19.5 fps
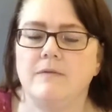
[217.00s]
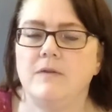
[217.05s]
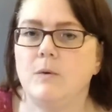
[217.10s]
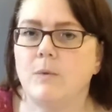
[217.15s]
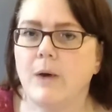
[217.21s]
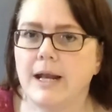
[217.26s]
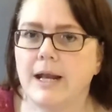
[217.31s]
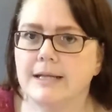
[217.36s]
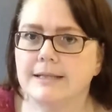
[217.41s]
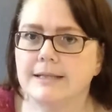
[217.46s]
If
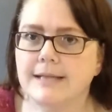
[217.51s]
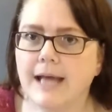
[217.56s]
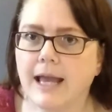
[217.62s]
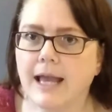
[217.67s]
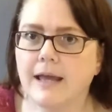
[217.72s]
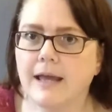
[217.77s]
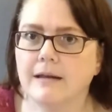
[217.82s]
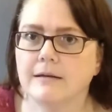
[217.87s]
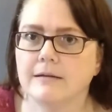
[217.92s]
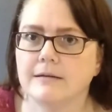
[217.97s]
you want a
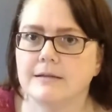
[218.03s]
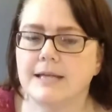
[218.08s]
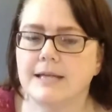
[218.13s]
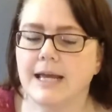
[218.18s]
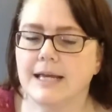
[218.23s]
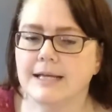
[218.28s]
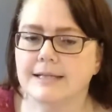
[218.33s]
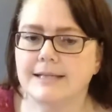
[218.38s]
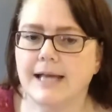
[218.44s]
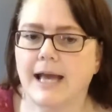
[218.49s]
second,
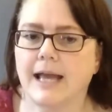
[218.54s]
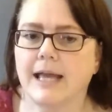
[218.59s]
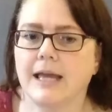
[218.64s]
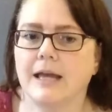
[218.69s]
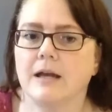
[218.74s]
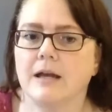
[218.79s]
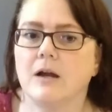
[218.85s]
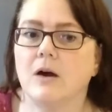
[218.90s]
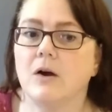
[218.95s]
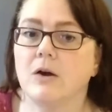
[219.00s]
take a
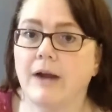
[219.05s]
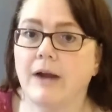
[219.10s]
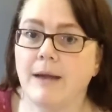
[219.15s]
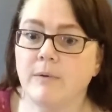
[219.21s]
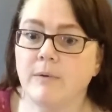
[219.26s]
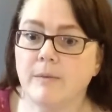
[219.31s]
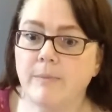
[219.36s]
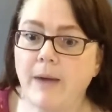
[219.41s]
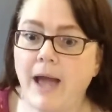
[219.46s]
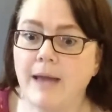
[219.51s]
second. Go
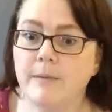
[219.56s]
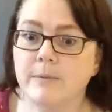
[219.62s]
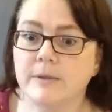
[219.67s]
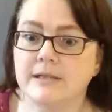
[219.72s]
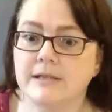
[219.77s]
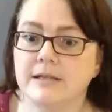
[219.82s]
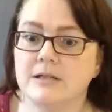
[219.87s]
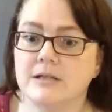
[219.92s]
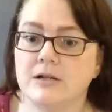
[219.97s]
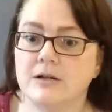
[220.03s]
grab your
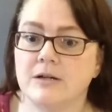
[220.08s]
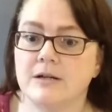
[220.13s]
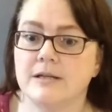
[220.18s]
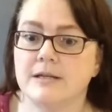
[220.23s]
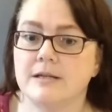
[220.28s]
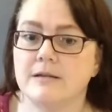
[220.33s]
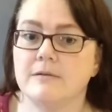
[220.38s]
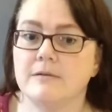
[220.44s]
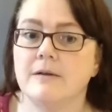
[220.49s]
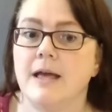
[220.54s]
Bibles and
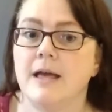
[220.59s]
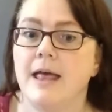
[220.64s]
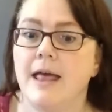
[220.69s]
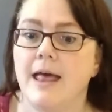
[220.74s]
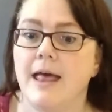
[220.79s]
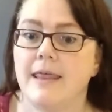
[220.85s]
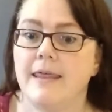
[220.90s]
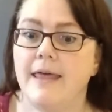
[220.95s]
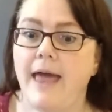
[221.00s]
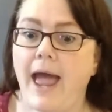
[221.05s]
turn to
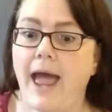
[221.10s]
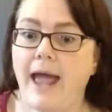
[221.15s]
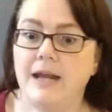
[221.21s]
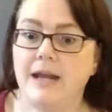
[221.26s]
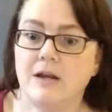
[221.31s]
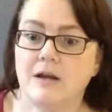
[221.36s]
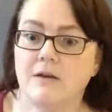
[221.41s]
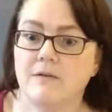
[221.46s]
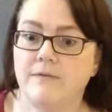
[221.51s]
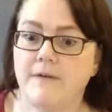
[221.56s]
that,
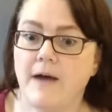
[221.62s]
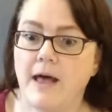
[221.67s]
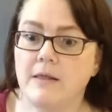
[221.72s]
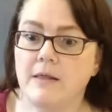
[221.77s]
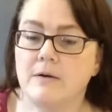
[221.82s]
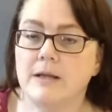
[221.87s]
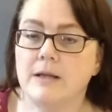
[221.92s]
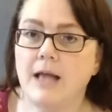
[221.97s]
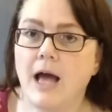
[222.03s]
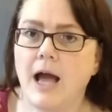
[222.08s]
and you can
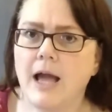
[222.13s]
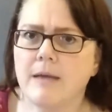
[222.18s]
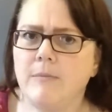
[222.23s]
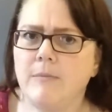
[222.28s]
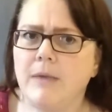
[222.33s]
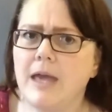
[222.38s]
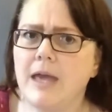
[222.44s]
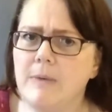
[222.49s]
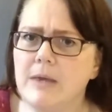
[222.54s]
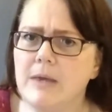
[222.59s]
follow along
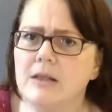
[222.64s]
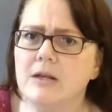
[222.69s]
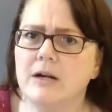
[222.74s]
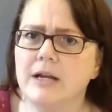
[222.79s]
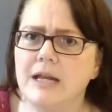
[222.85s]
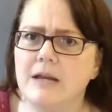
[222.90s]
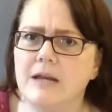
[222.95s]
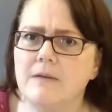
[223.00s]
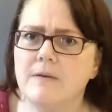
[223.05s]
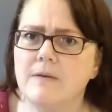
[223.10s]
and maybe
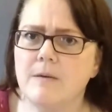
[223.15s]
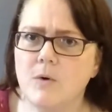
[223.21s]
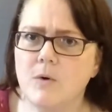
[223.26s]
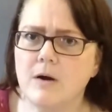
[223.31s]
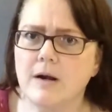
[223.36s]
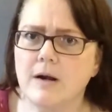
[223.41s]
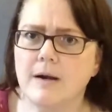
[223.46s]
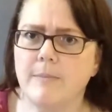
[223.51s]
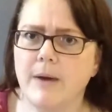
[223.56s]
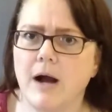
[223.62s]
learn even
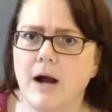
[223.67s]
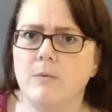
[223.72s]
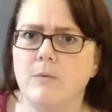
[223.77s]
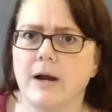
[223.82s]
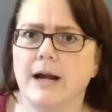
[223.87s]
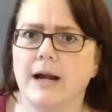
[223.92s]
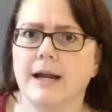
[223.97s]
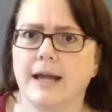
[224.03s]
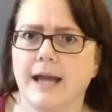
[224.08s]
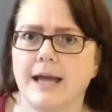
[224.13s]
more
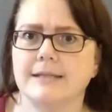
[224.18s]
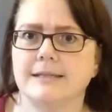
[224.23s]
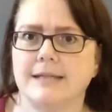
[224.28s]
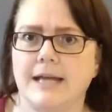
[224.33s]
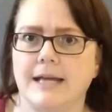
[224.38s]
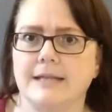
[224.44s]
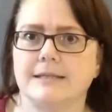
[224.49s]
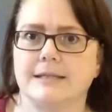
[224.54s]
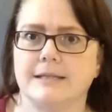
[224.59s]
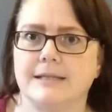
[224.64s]
about what our guest
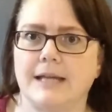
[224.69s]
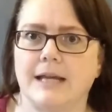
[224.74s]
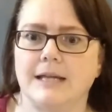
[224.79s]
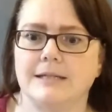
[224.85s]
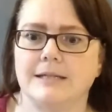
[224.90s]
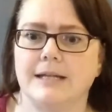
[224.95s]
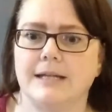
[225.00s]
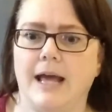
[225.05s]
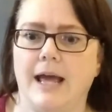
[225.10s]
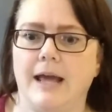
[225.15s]
has to
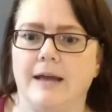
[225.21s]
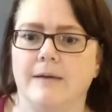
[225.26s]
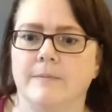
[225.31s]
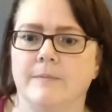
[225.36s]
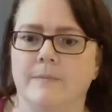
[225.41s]
say today.